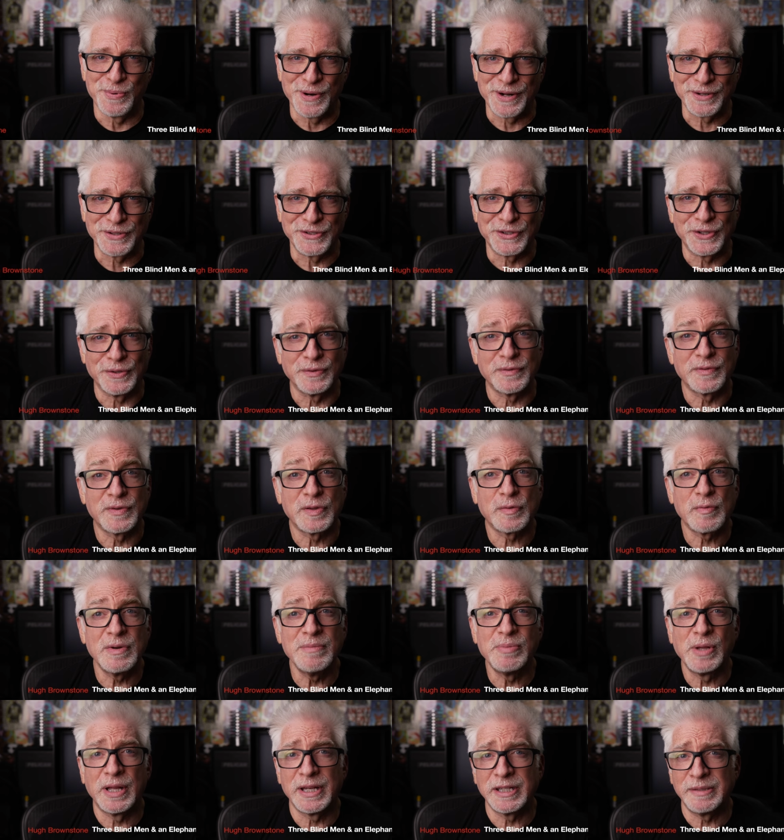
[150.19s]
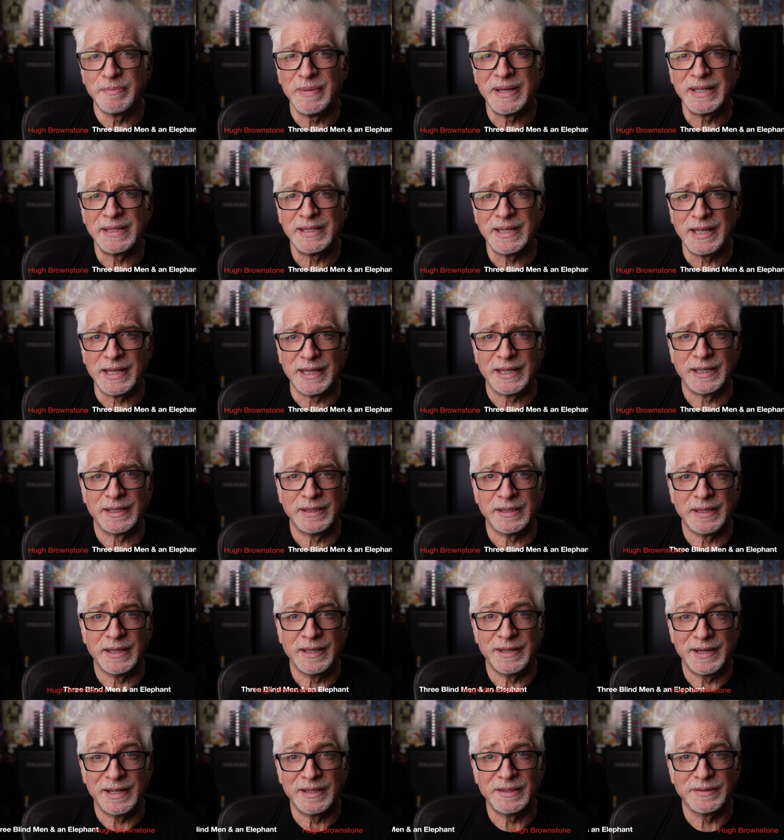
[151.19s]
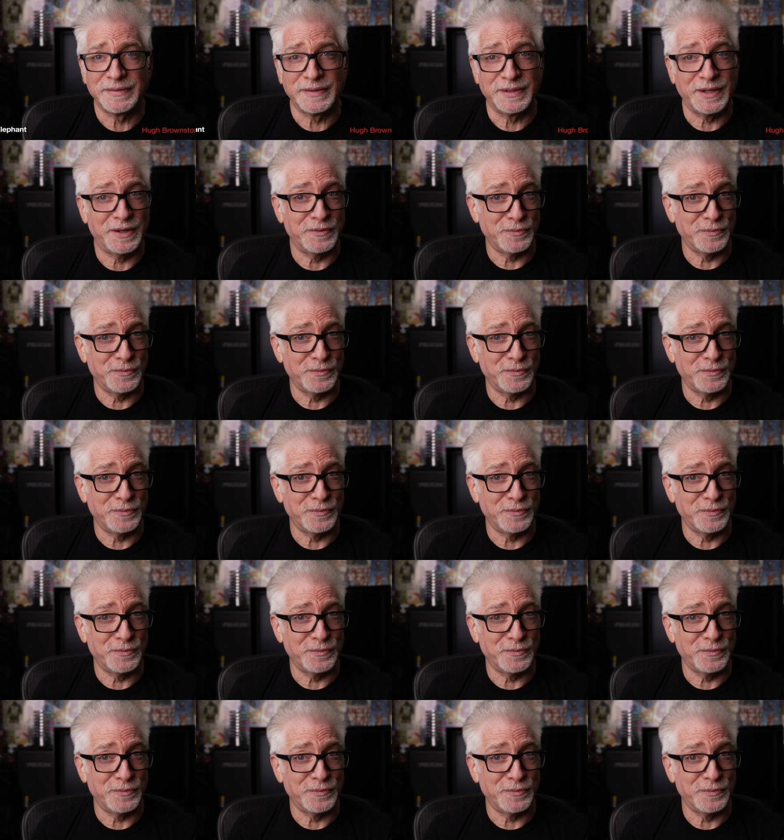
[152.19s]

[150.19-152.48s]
Brownstone for Three Blind Men and an Elephant.